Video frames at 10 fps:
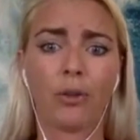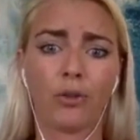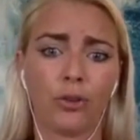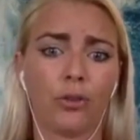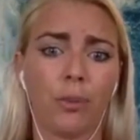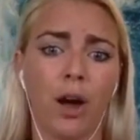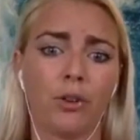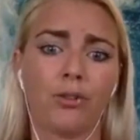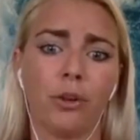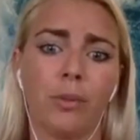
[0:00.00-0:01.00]
also just
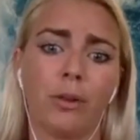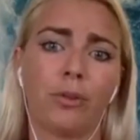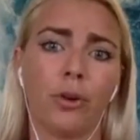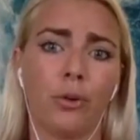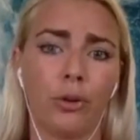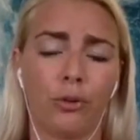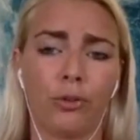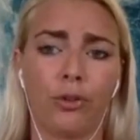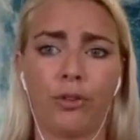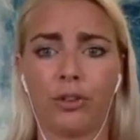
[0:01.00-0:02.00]
spot treatment. So there's
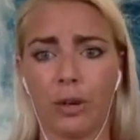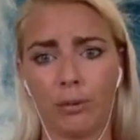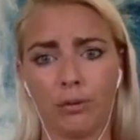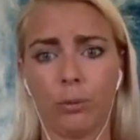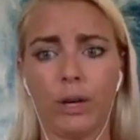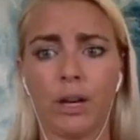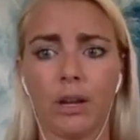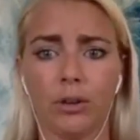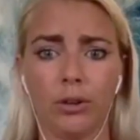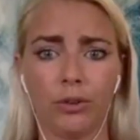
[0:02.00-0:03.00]
different types of weed
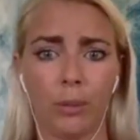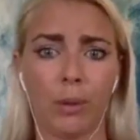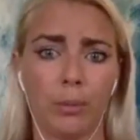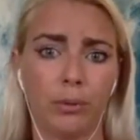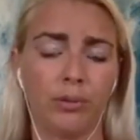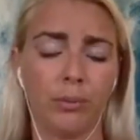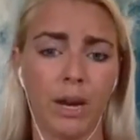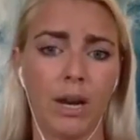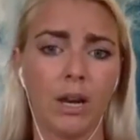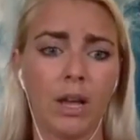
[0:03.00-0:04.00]
killers that people have
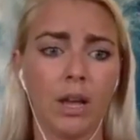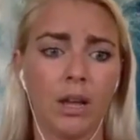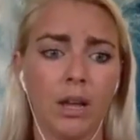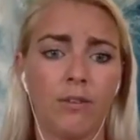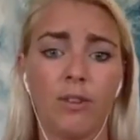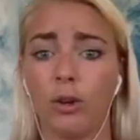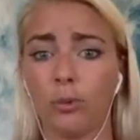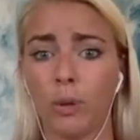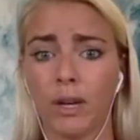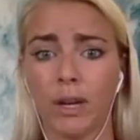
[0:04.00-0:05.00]
made. If you use
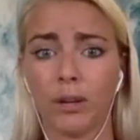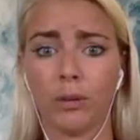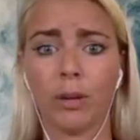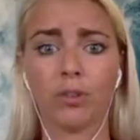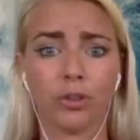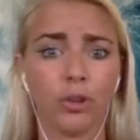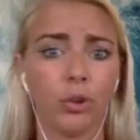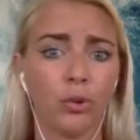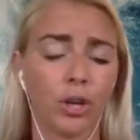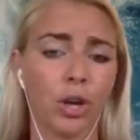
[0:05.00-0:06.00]
a weed killer, make sure you're
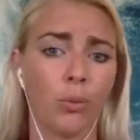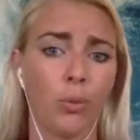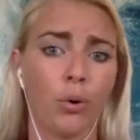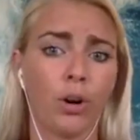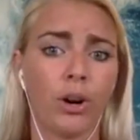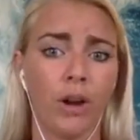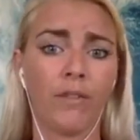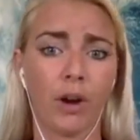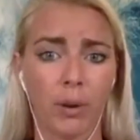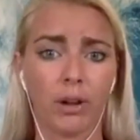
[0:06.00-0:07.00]
using a more
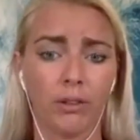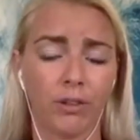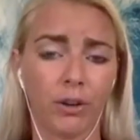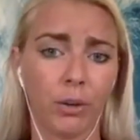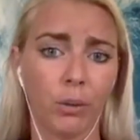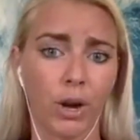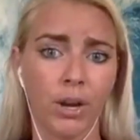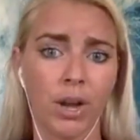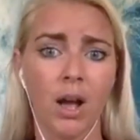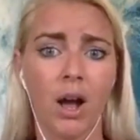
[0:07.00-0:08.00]
environmentally friendly
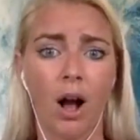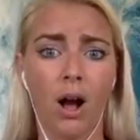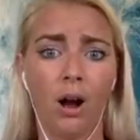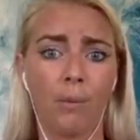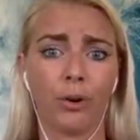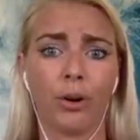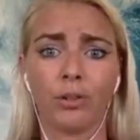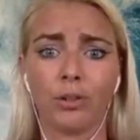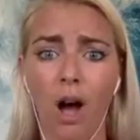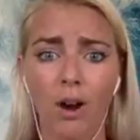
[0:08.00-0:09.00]
one. There are a
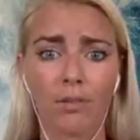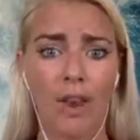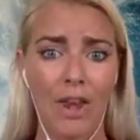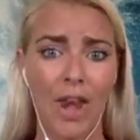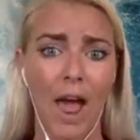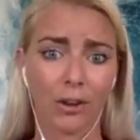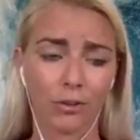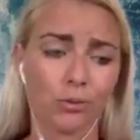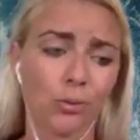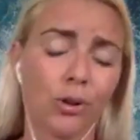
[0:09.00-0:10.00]
lot of
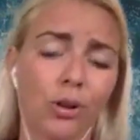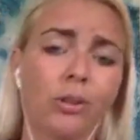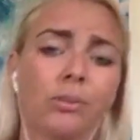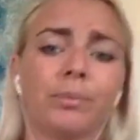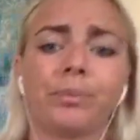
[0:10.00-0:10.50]
natural